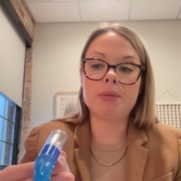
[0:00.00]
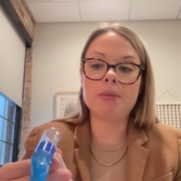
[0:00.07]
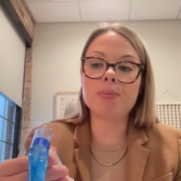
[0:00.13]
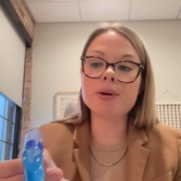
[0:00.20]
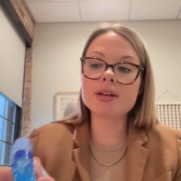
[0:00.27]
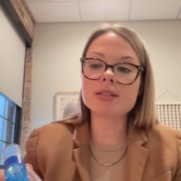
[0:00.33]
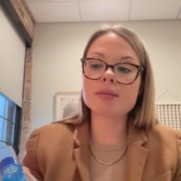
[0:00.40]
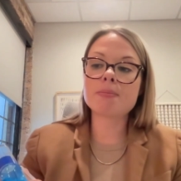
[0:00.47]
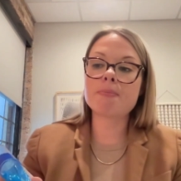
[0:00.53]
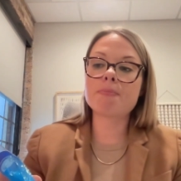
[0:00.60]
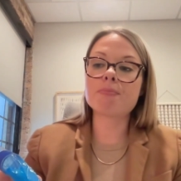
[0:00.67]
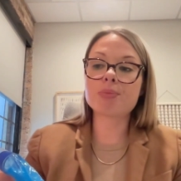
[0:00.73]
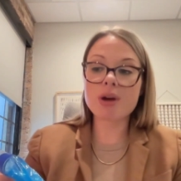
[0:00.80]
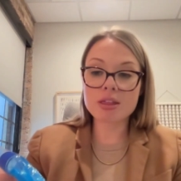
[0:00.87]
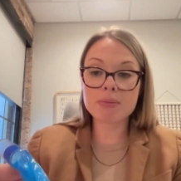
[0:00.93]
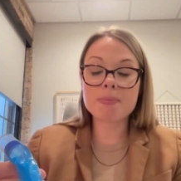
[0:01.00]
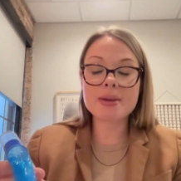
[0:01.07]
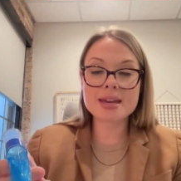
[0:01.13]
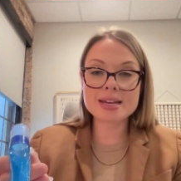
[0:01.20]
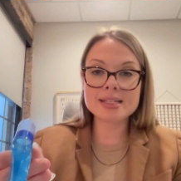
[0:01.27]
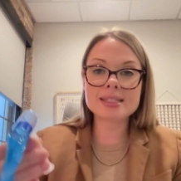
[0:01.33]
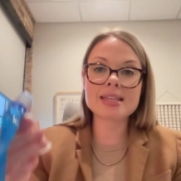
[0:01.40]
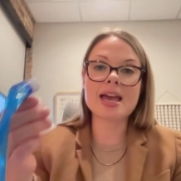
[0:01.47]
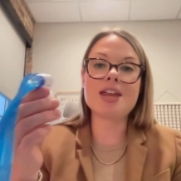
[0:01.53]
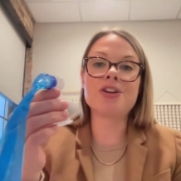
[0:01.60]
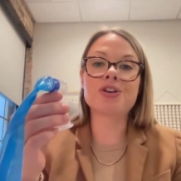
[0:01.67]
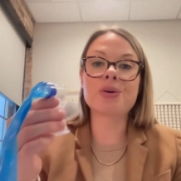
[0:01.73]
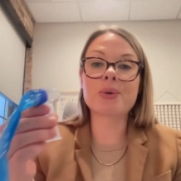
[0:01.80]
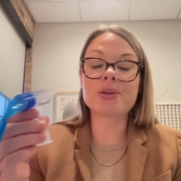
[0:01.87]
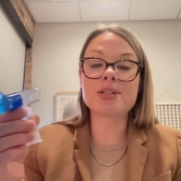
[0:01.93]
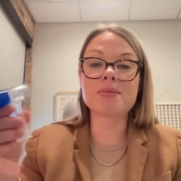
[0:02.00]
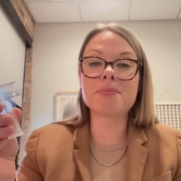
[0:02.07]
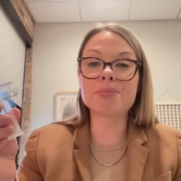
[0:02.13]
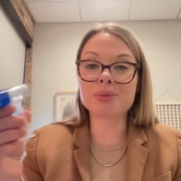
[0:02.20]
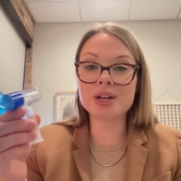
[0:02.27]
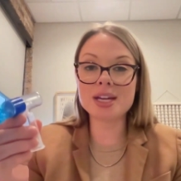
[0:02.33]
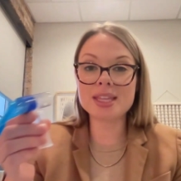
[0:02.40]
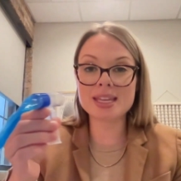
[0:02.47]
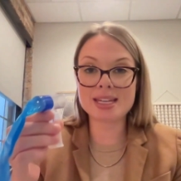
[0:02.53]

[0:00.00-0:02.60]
the breath piece, and you're going to breathe